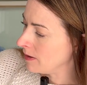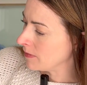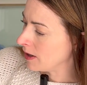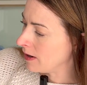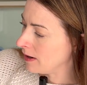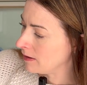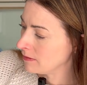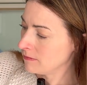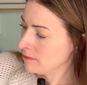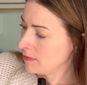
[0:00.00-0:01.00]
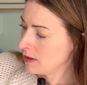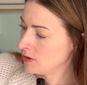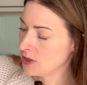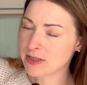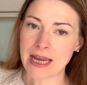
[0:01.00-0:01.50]
I'm gonna
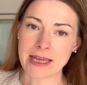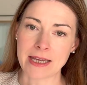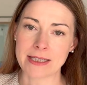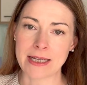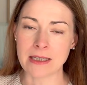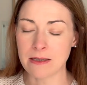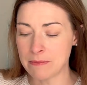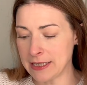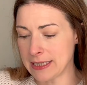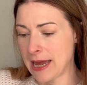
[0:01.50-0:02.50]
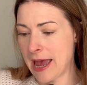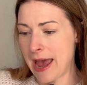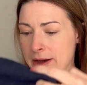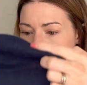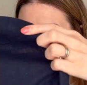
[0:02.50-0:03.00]
just take a centimetre
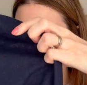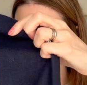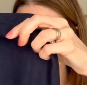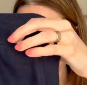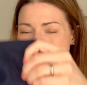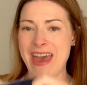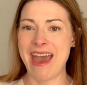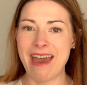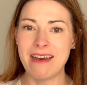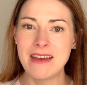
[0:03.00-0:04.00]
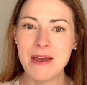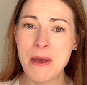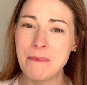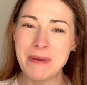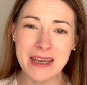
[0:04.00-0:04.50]
out there
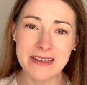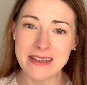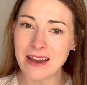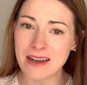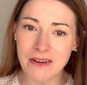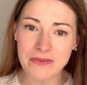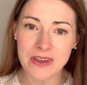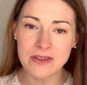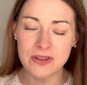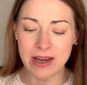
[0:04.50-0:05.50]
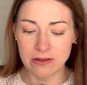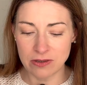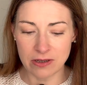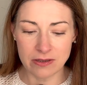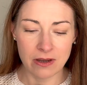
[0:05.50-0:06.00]
because I love these
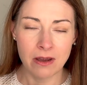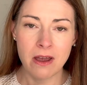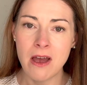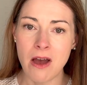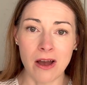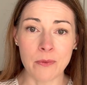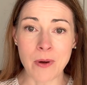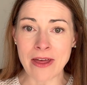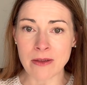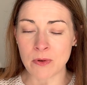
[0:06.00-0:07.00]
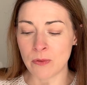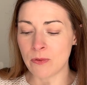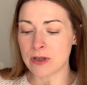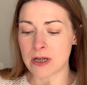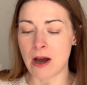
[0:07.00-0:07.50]
trousers. I wear them all
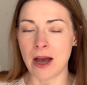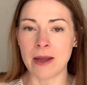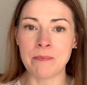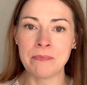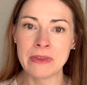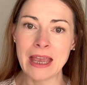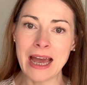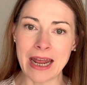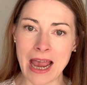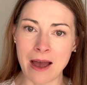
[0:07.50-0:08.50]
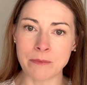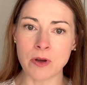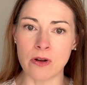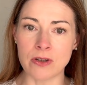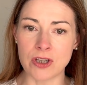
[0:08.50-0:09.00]
the time, and I am
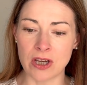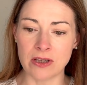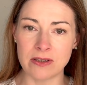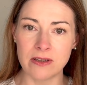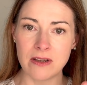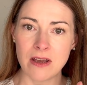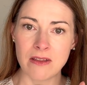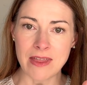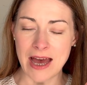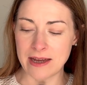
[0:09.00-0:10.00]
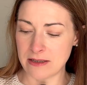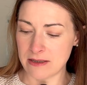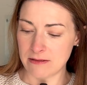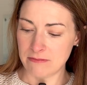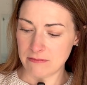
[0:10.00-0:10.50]
conscious that